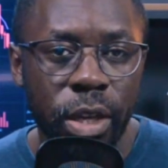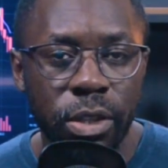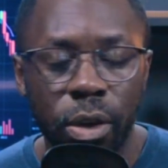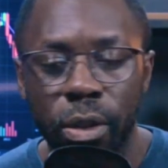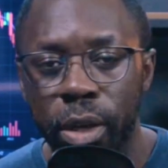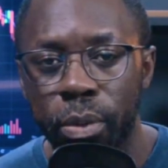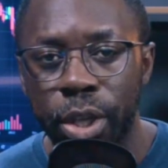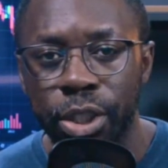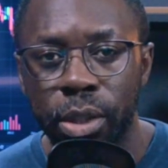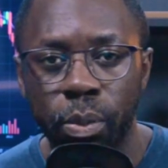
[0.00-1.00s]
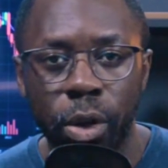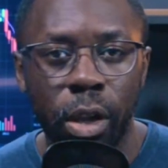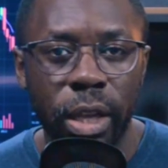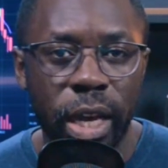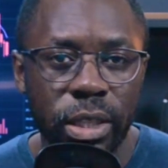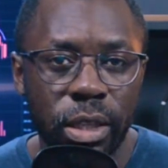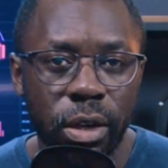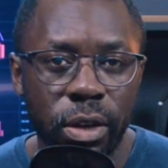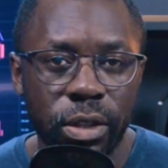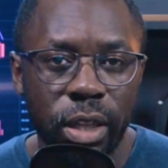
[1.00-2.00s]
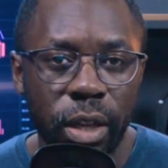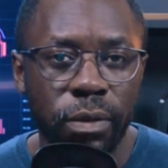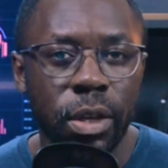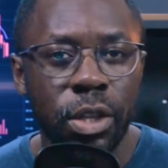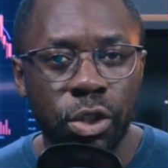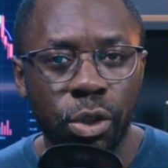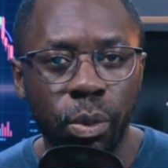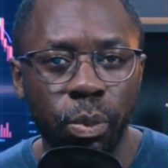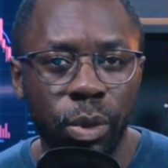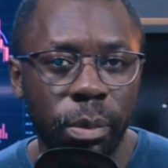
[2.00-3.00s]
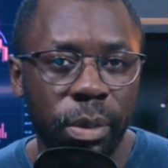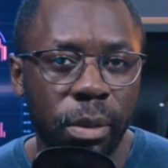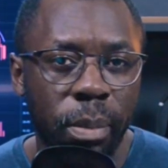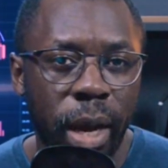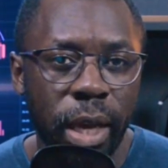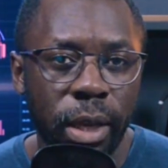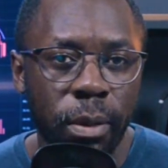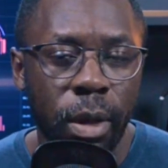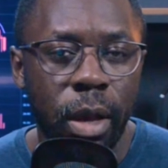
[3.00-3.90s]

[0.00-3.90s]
So the question we're all asking ourselves, should we be buying?